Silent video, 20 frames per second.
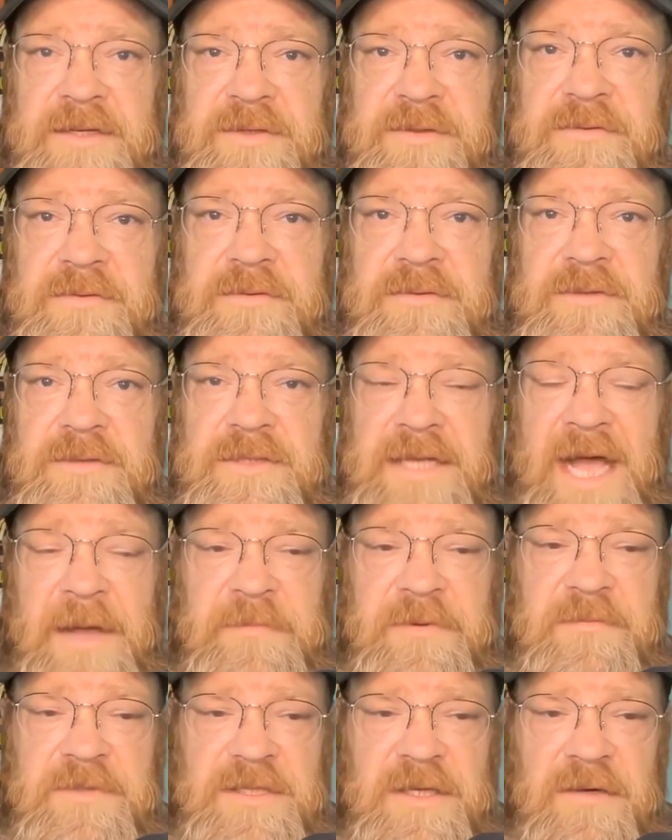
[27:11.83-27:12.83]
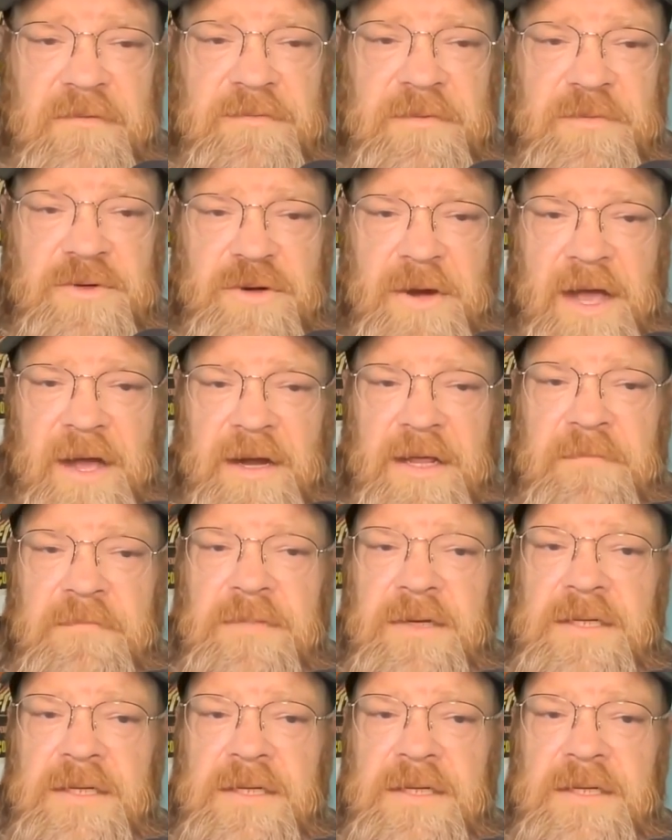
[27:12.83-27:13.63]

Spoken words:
to stop himself from drowning.